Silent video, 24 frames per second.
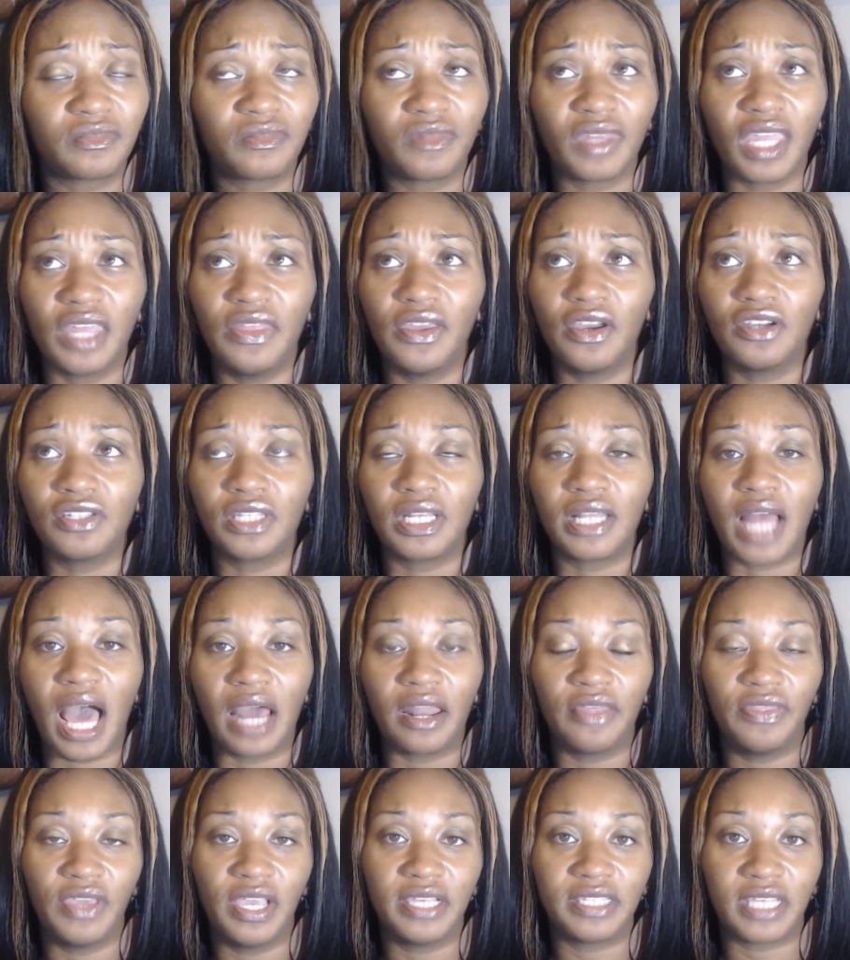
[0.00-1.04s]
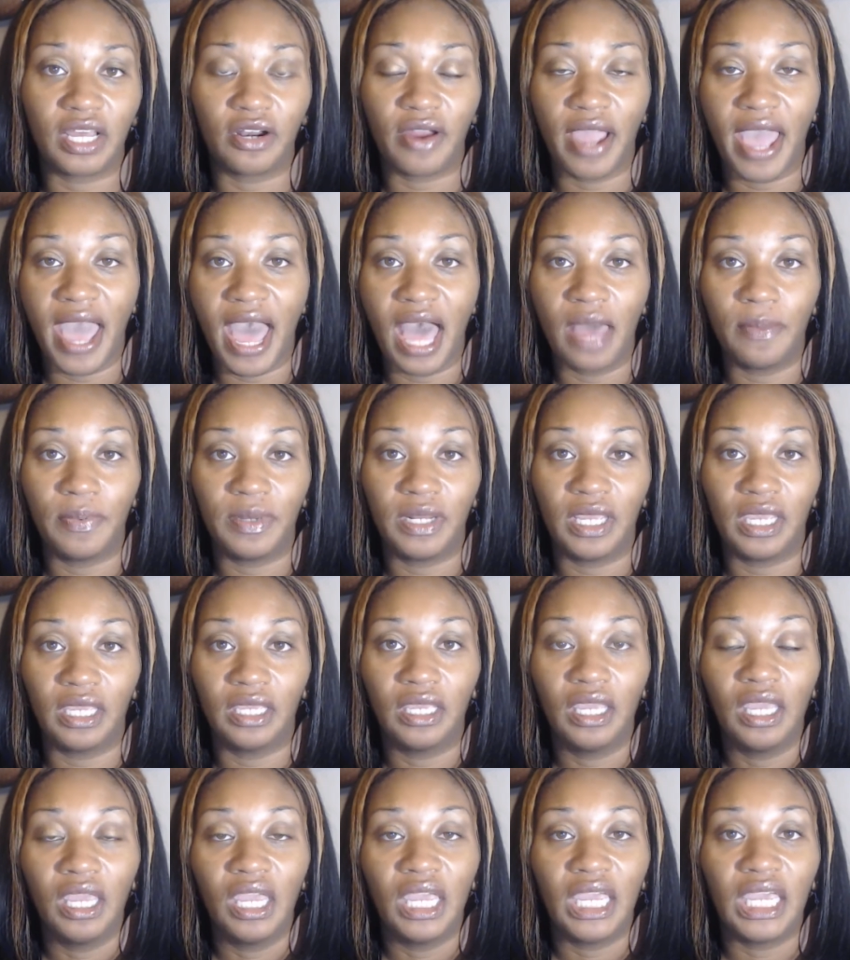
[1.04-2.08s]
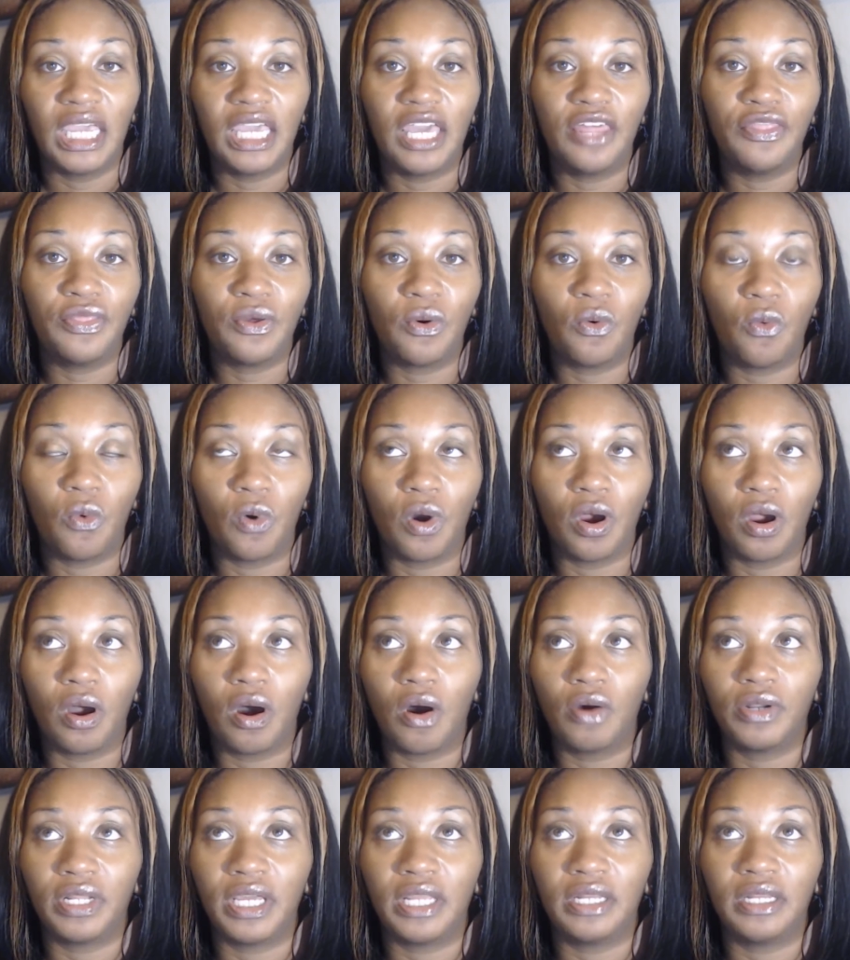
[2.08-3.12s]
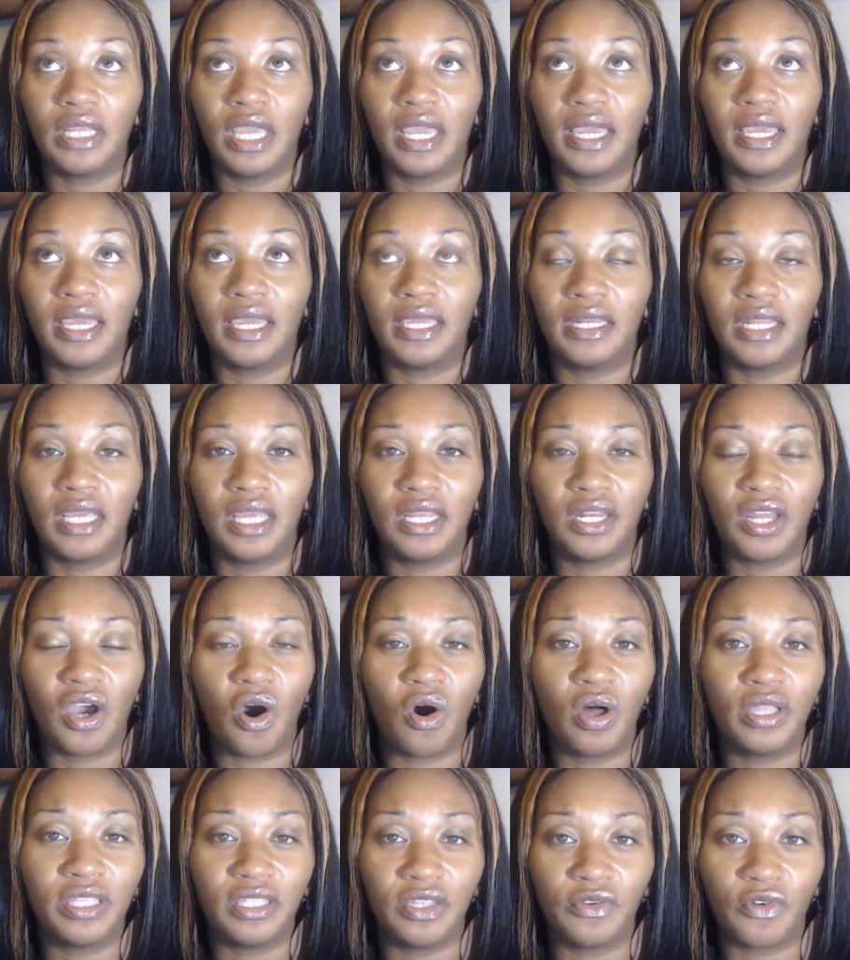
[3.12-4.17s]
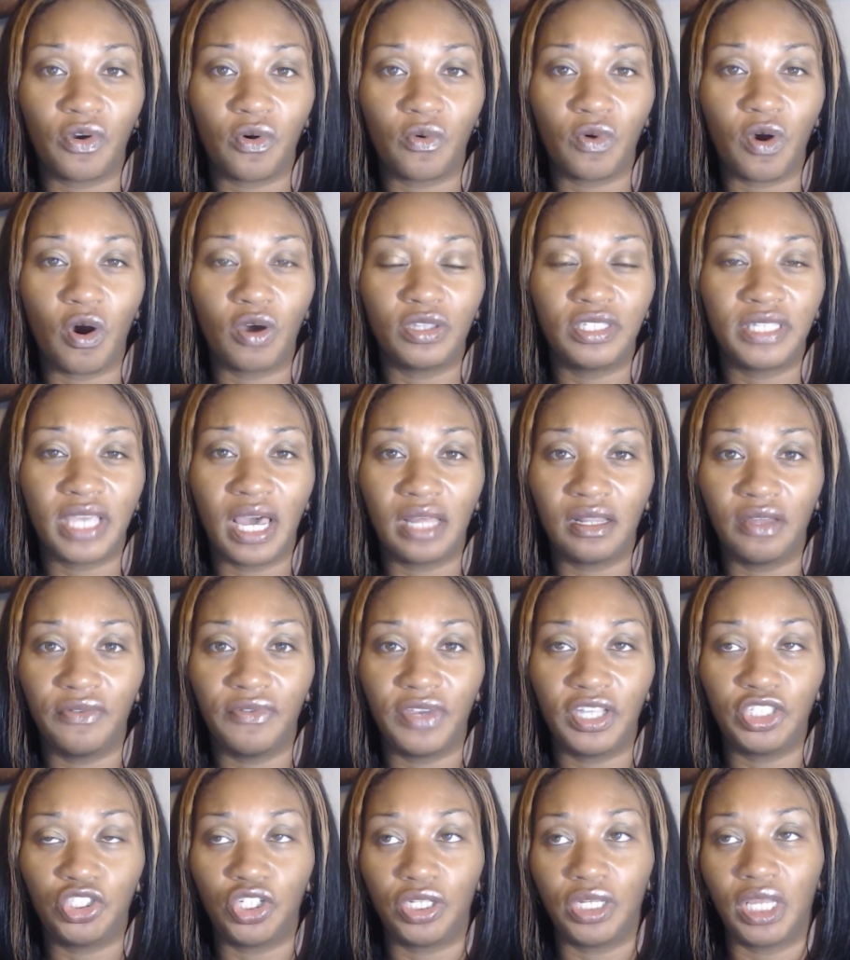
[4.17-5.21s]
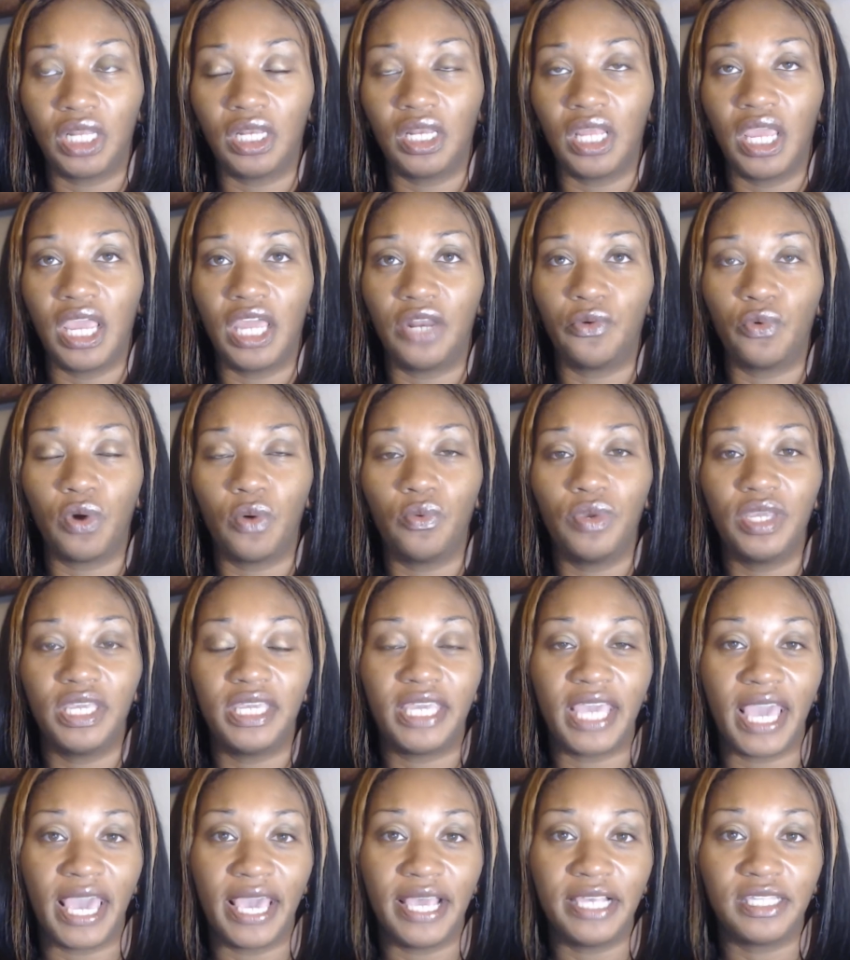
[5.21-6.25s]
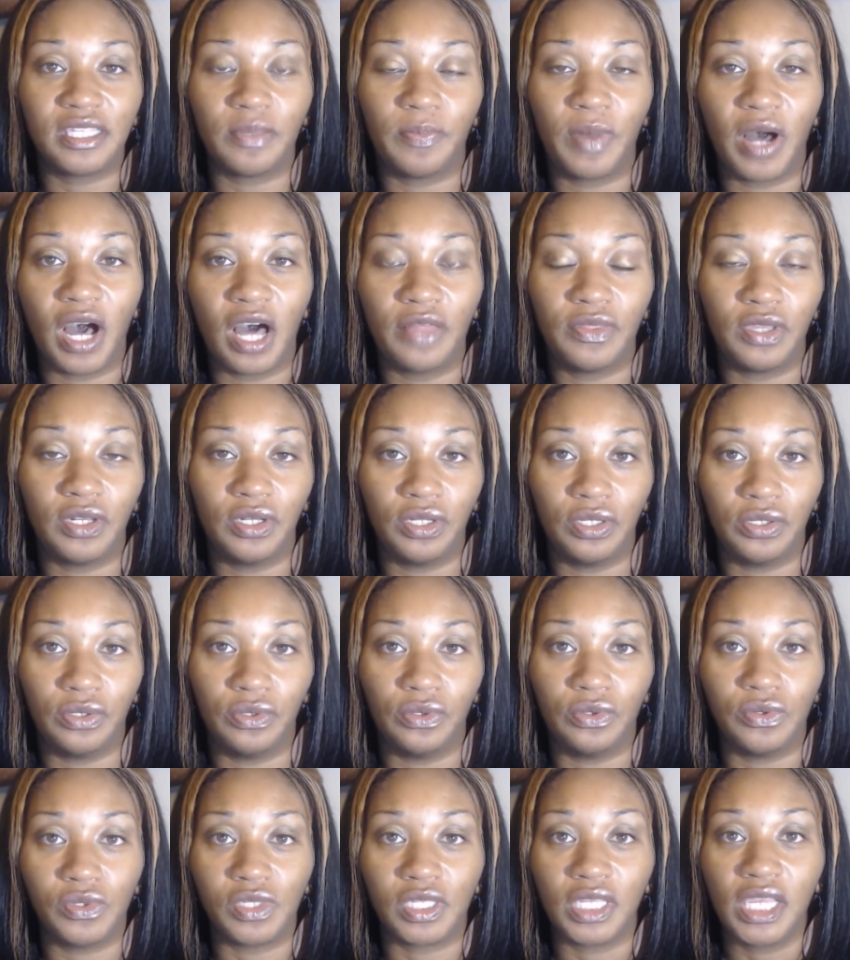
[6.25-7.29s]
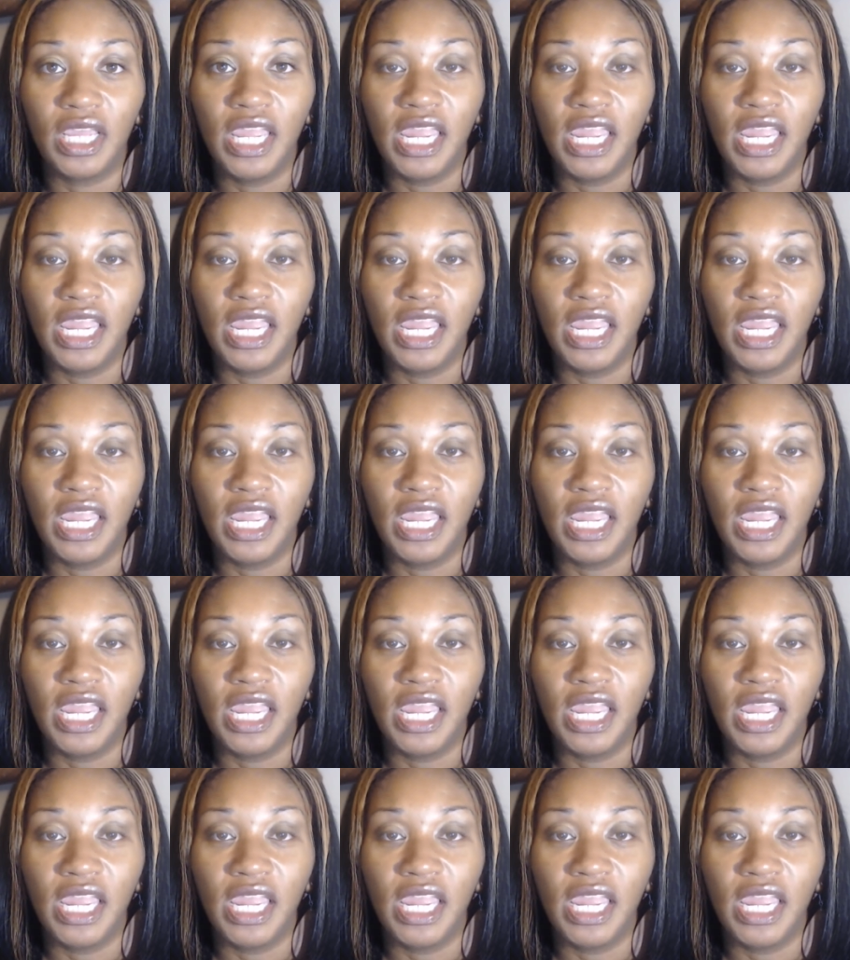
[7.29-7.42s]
there's a lot of things that are happening in the world and on television, and when we gaze upon the news.